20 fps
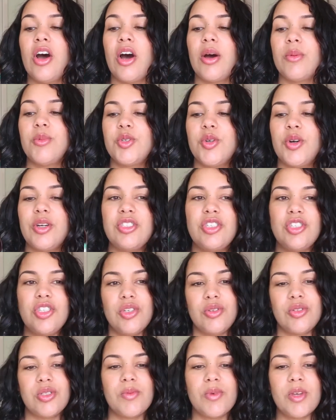I'm trying to
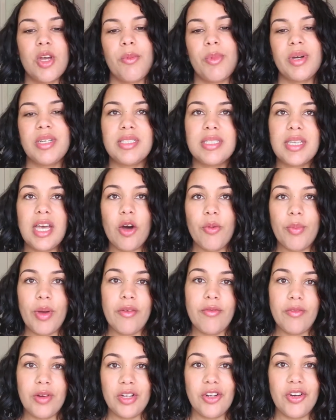use something on my scalp
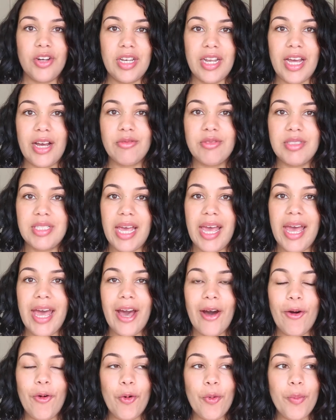every night now to
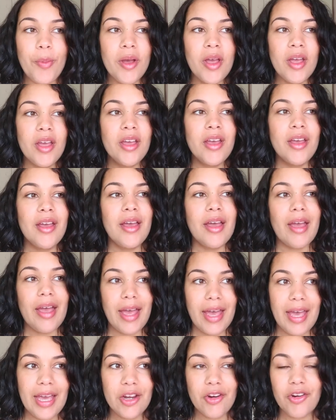help
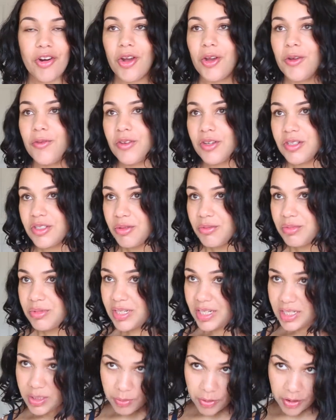hair growth because I'm
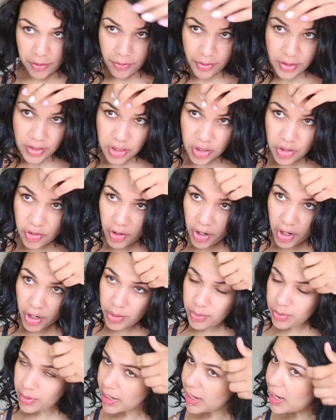desperate for it to
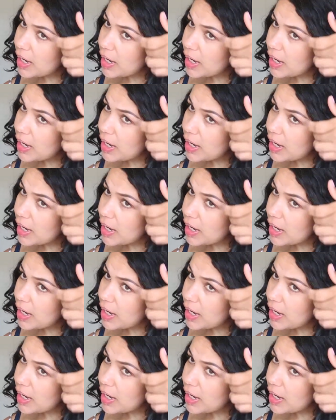grow.